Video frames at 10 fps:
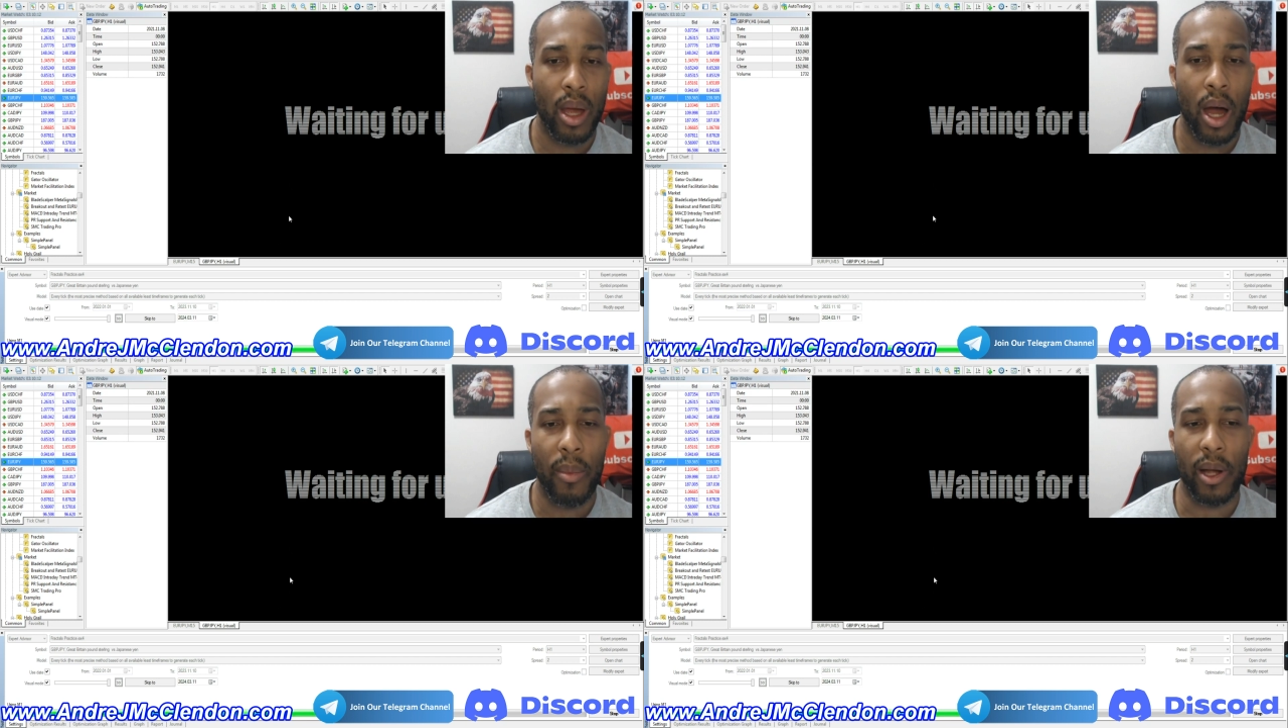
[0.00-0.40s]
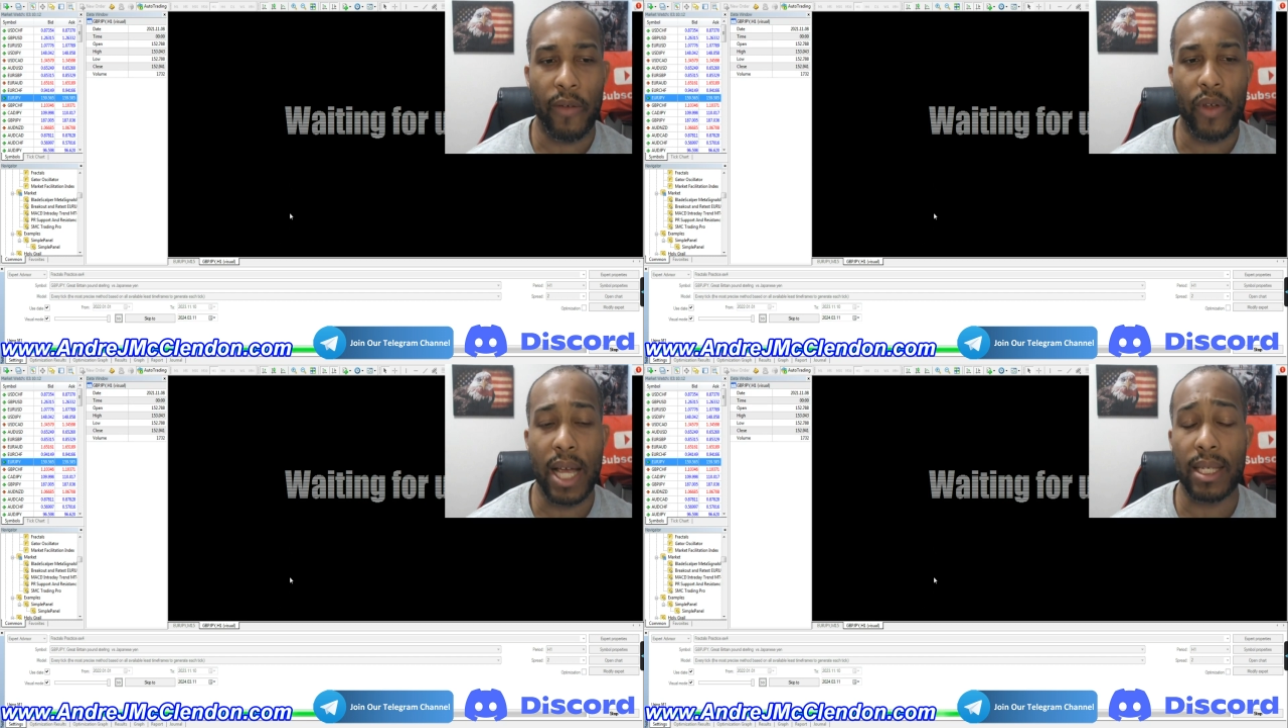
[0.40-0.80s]
But if
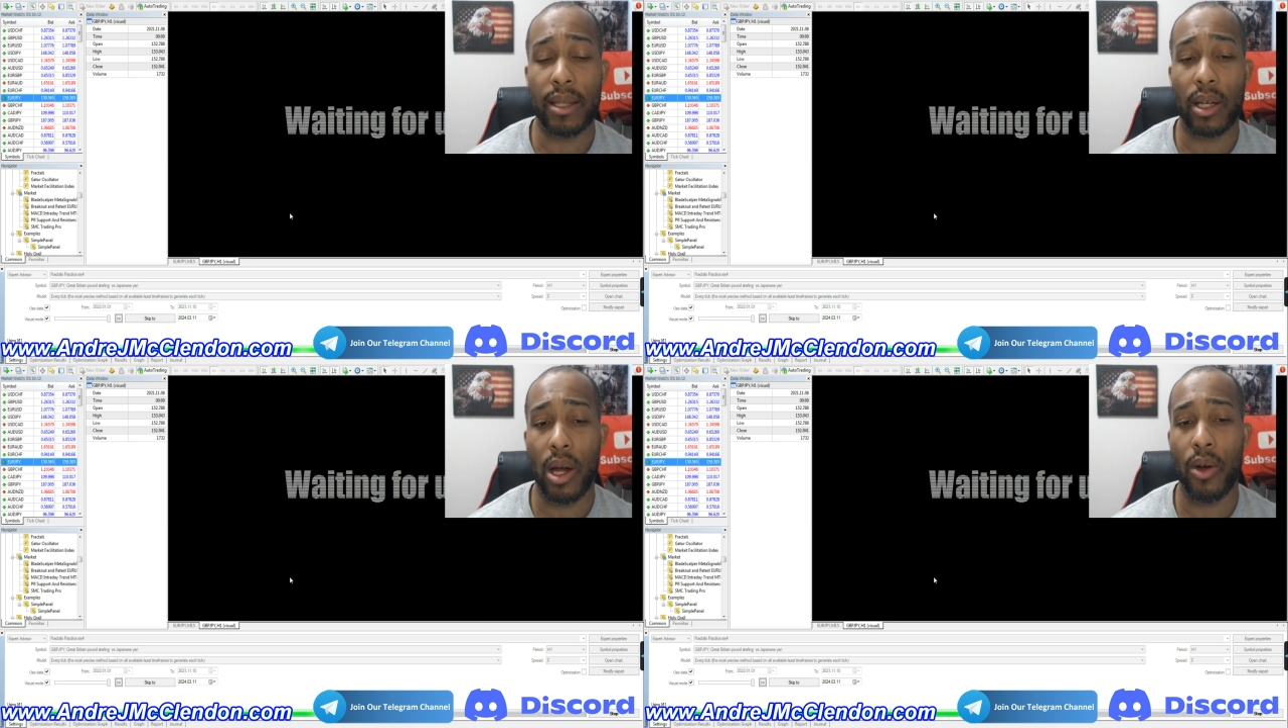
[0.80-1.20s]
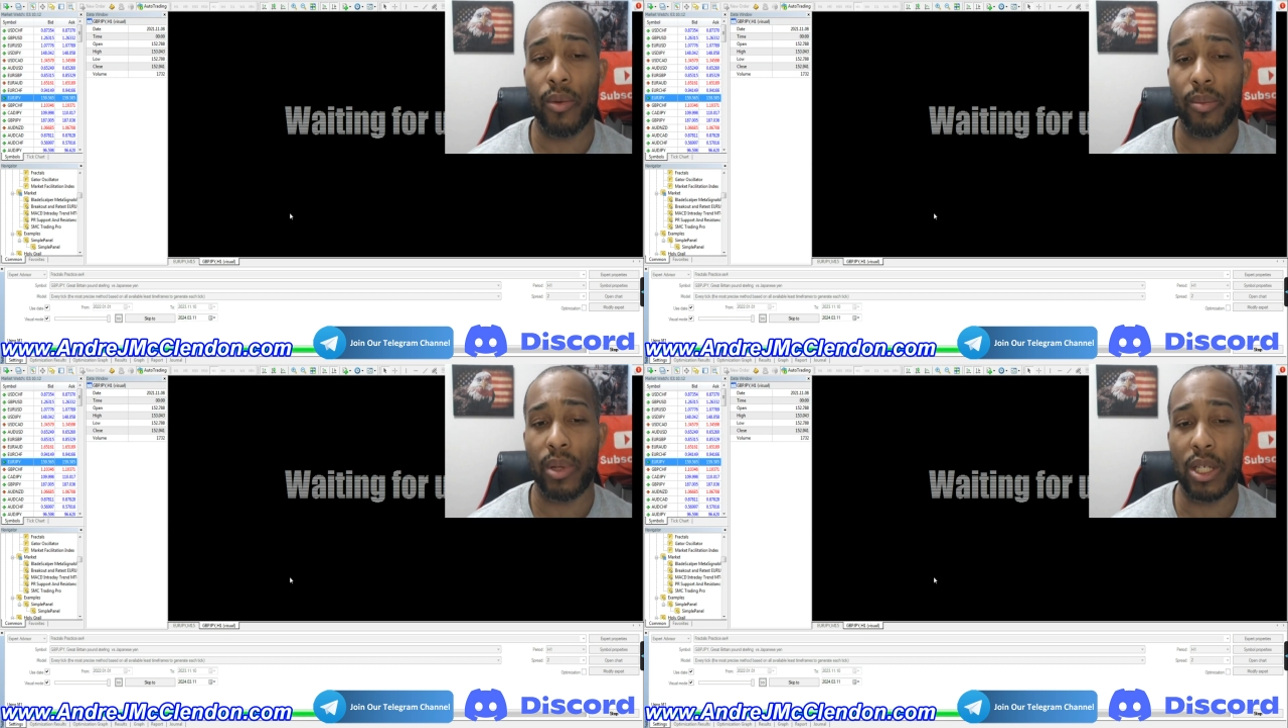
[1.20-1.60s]
you guys need the code,
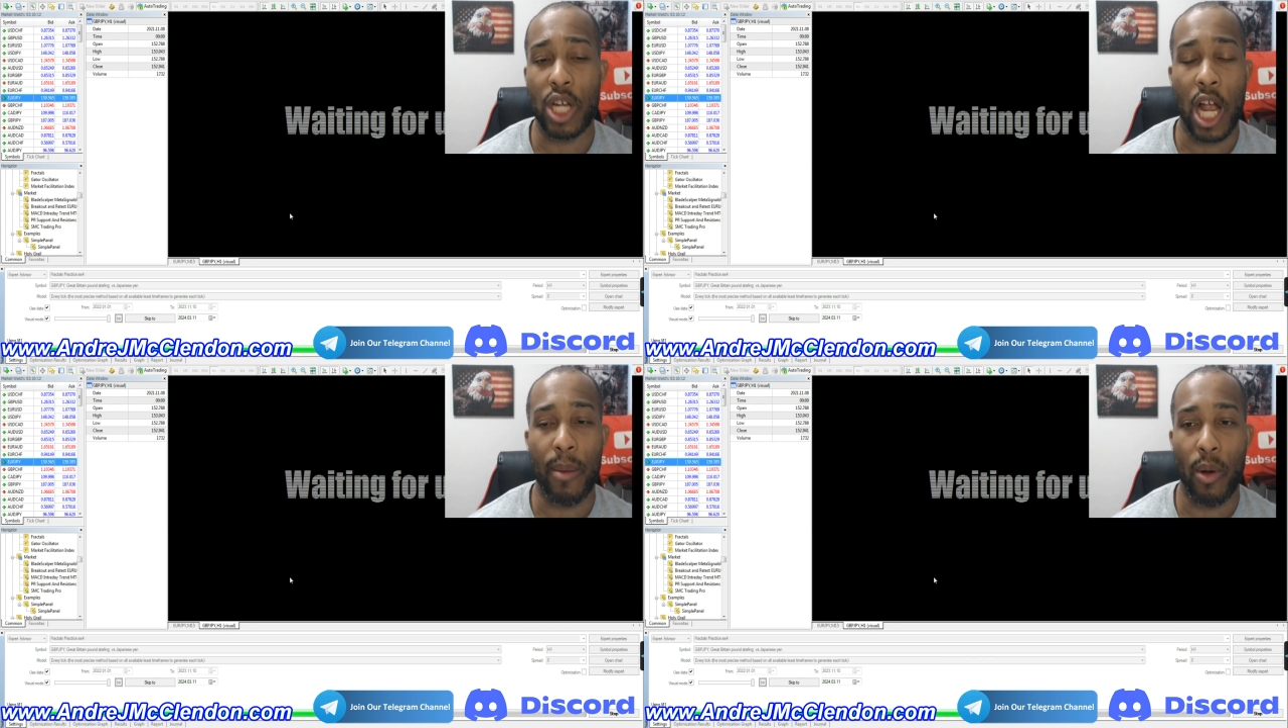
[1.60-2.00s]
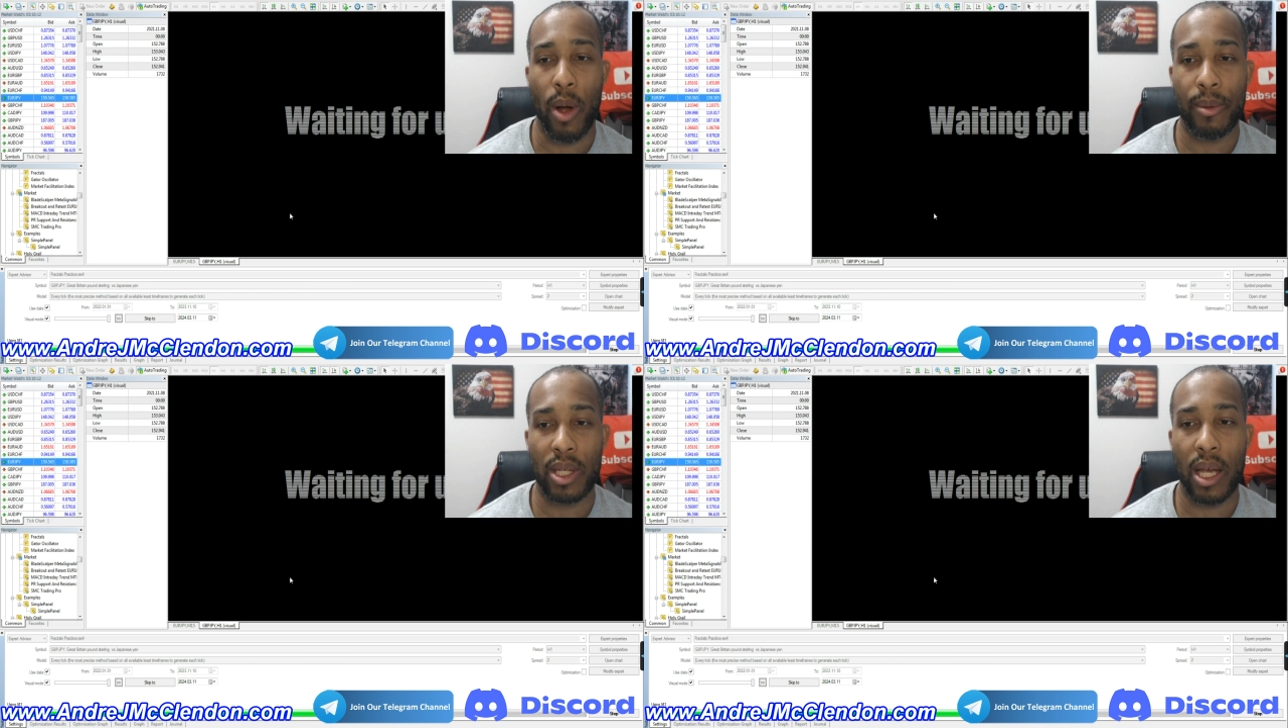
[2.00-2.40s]
please check out my
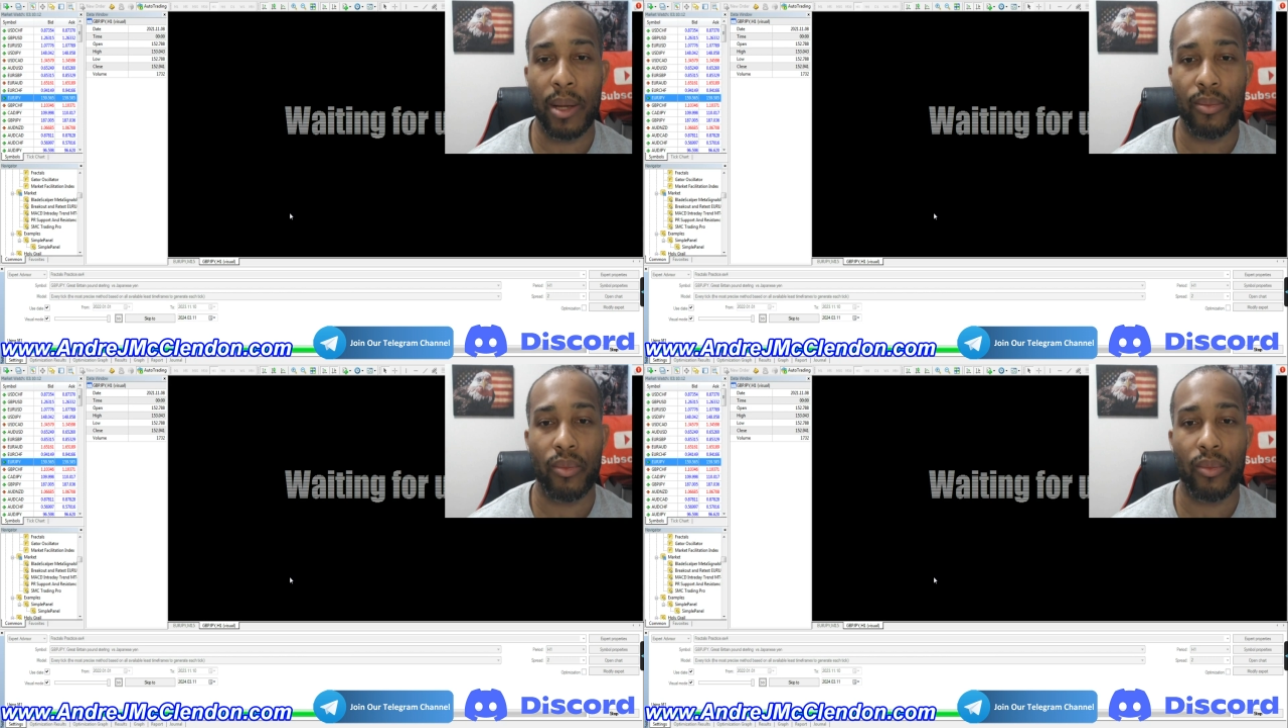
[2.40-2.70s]
website.